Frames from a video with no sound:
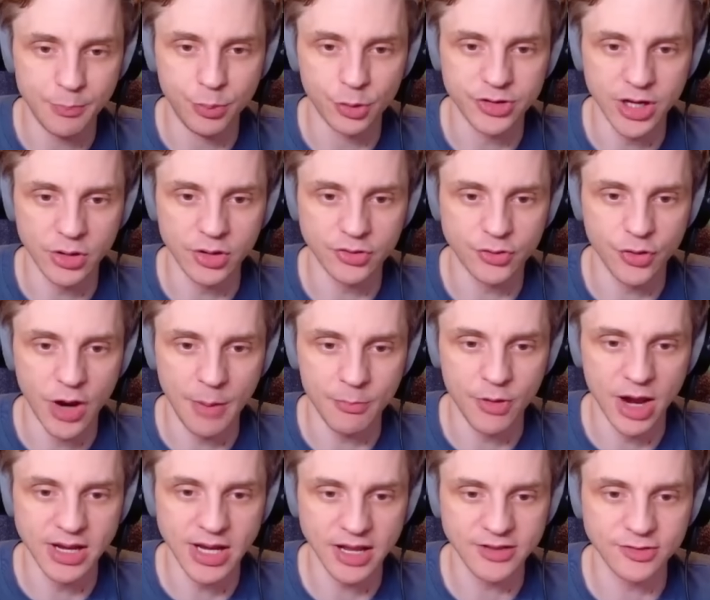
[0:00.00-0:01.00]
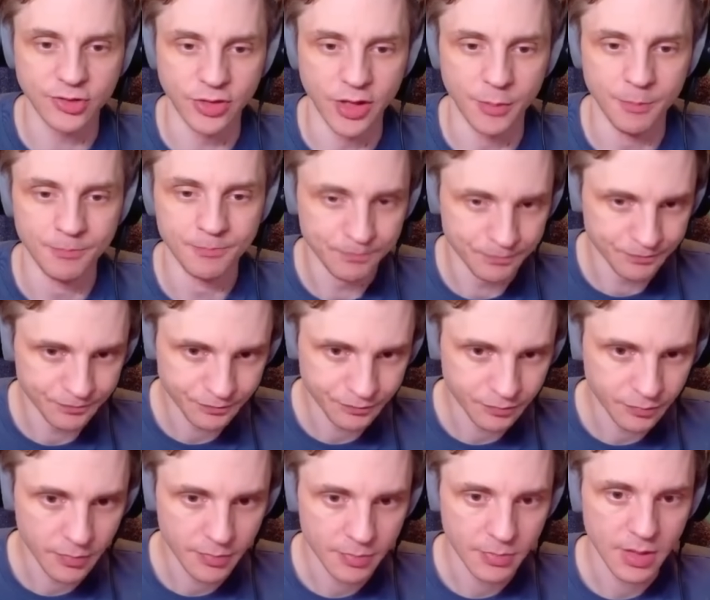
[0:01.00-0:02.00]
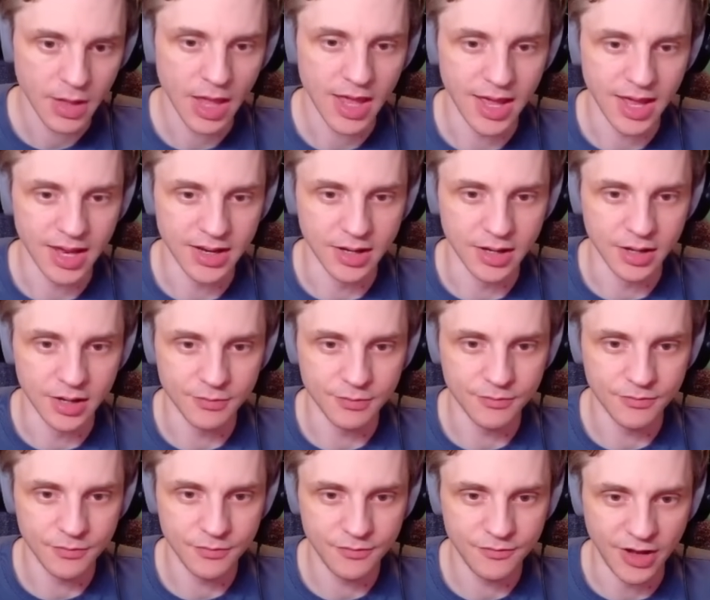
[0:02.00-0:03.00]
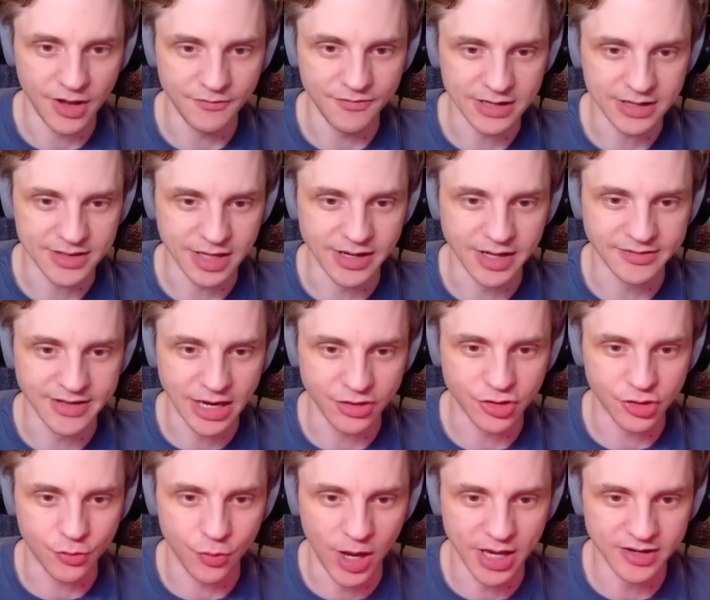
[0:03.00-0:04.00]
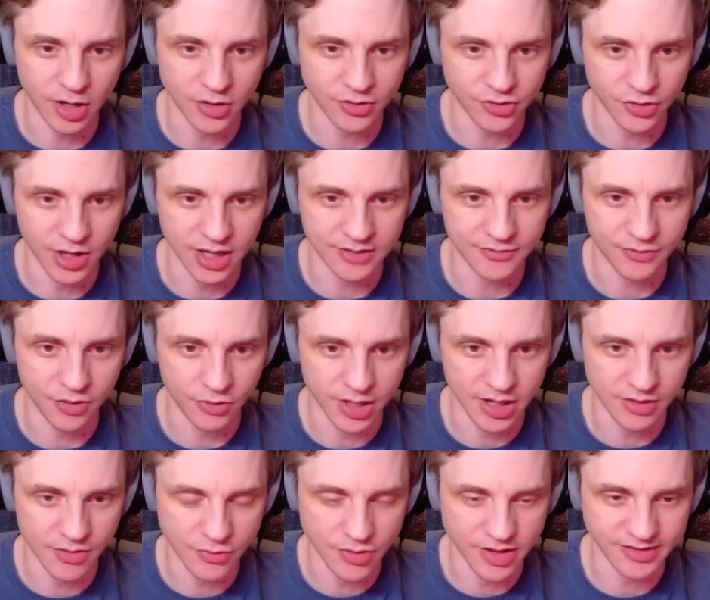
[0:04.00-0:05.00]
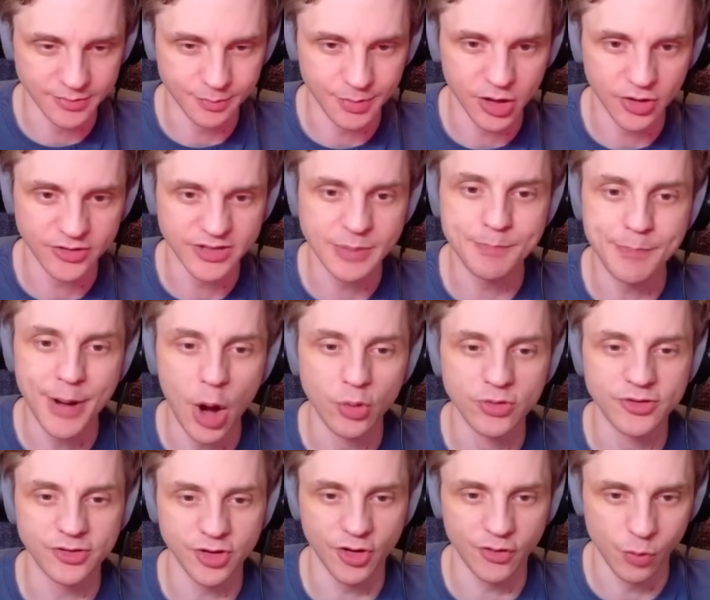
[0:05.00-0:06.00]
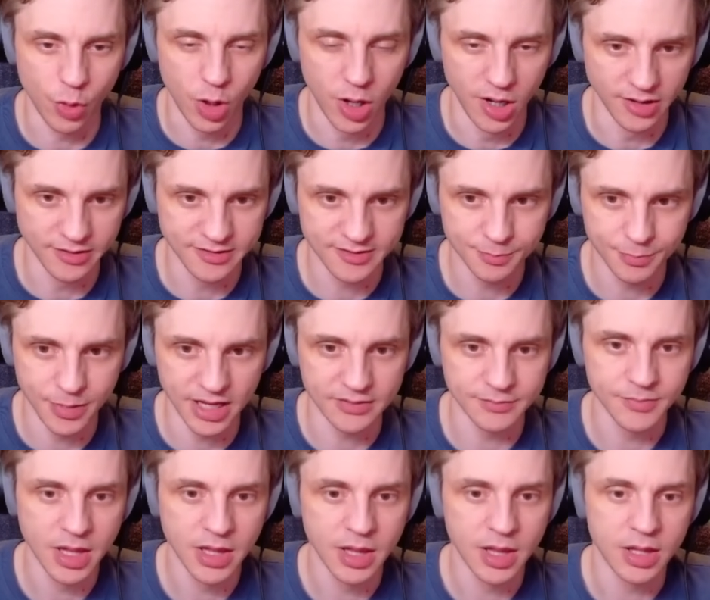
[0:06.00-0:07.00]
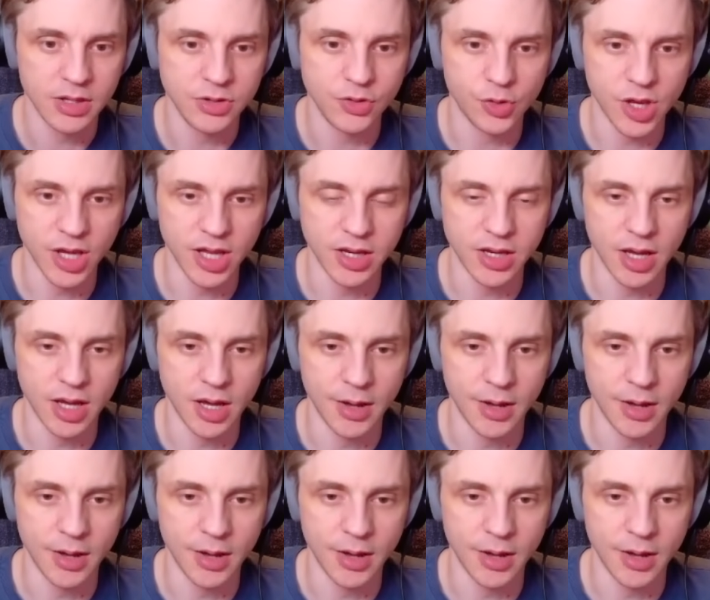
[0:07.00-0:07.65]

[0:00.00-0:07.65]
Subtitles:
put down a trap right next to them. And fun fact, it is actually quite hard to hit for whatever reason, because it bounces off walls, but you can